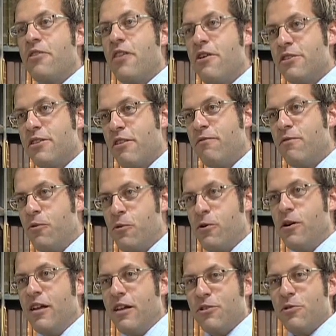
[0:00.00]
those are the four
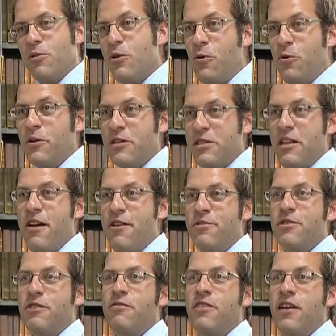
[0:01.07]
sort of cornerstones
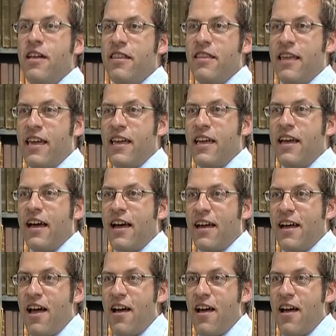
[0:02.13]
of the uh,